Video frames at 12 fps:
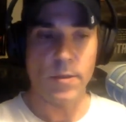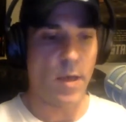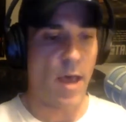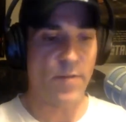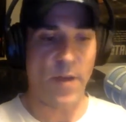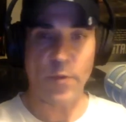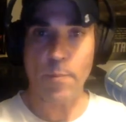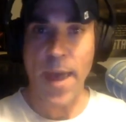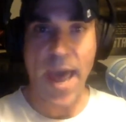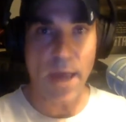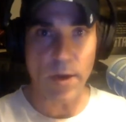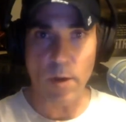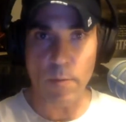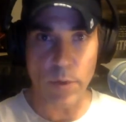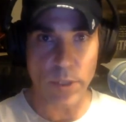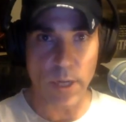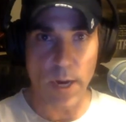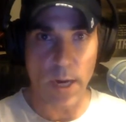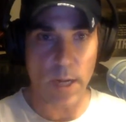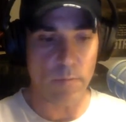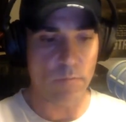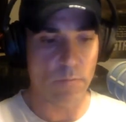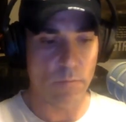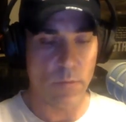I've got the patent numbers on it.
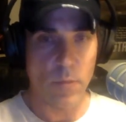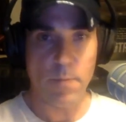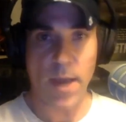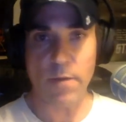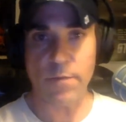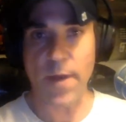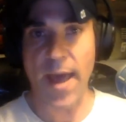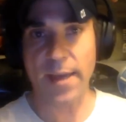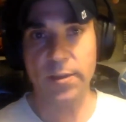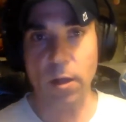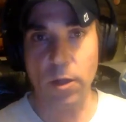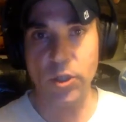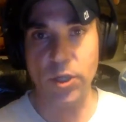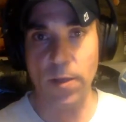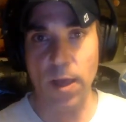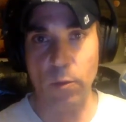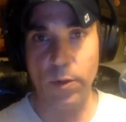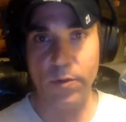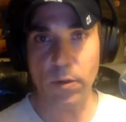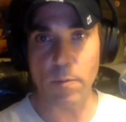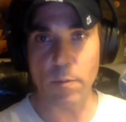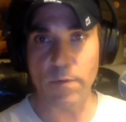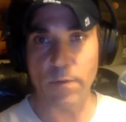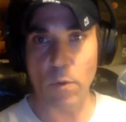Matter of fact, I'll share that with you
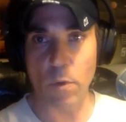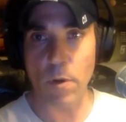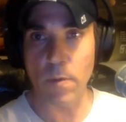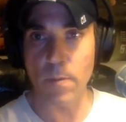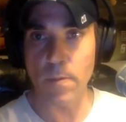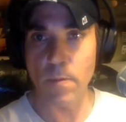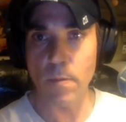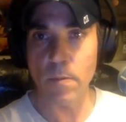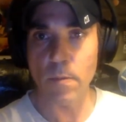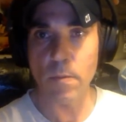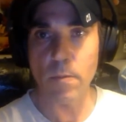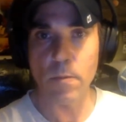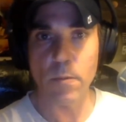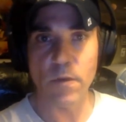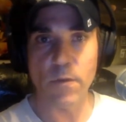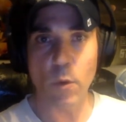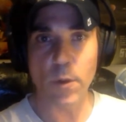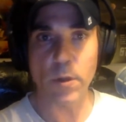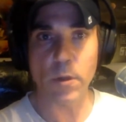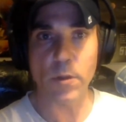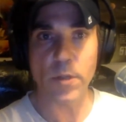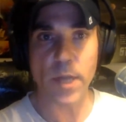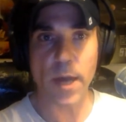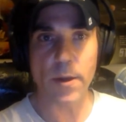before before we
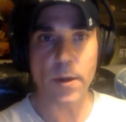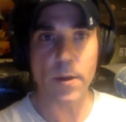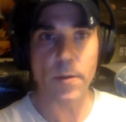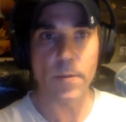close out here.